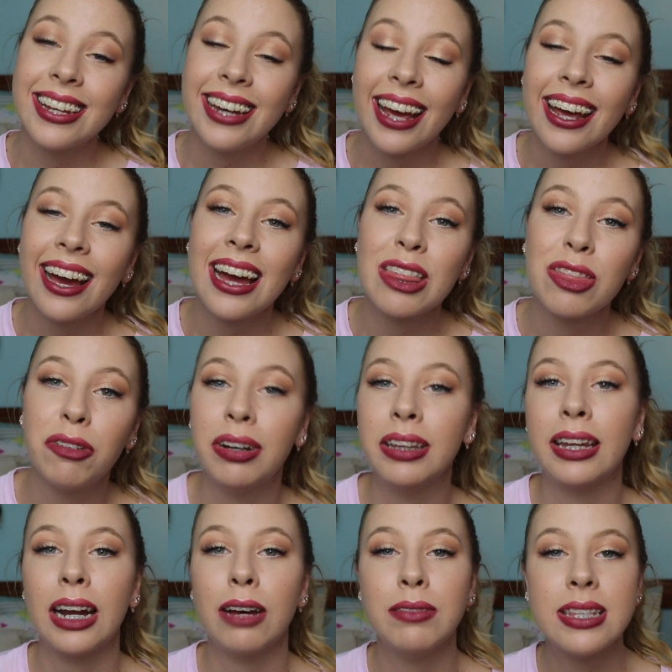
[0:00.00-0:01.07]
Today I thought
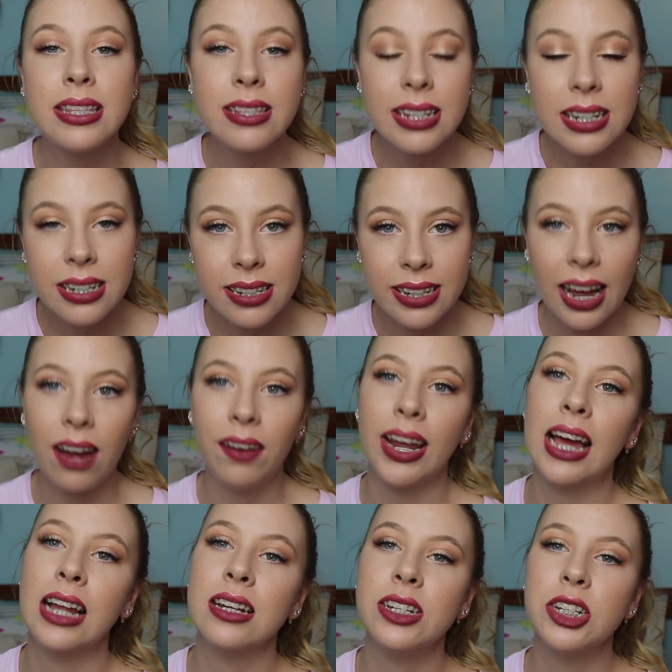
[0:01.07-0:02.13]
that I would sit down
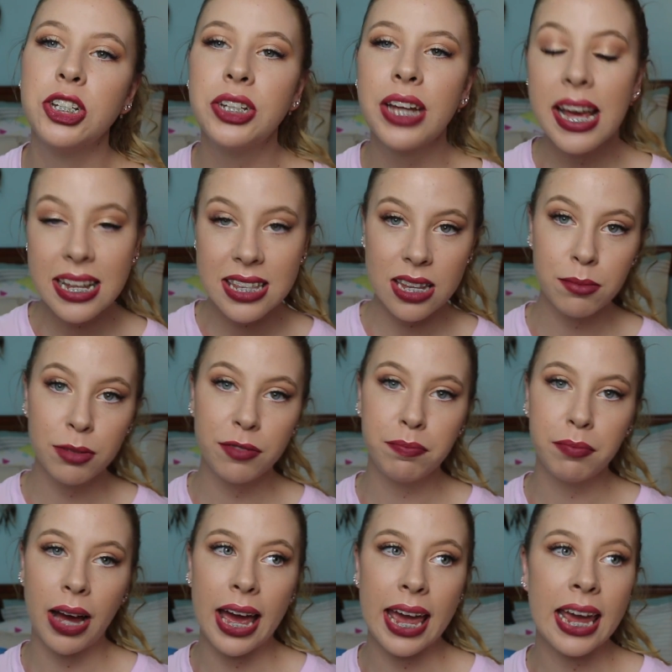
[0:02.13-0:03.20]
and share some of
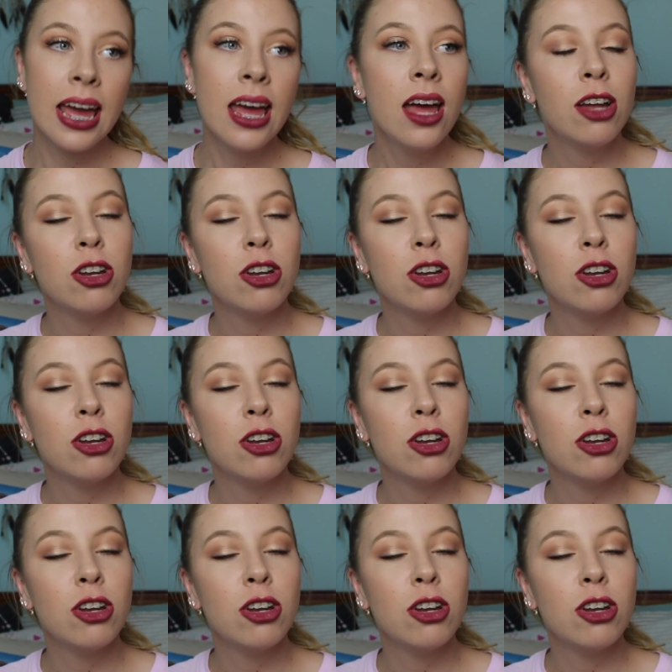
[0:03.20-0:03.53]
my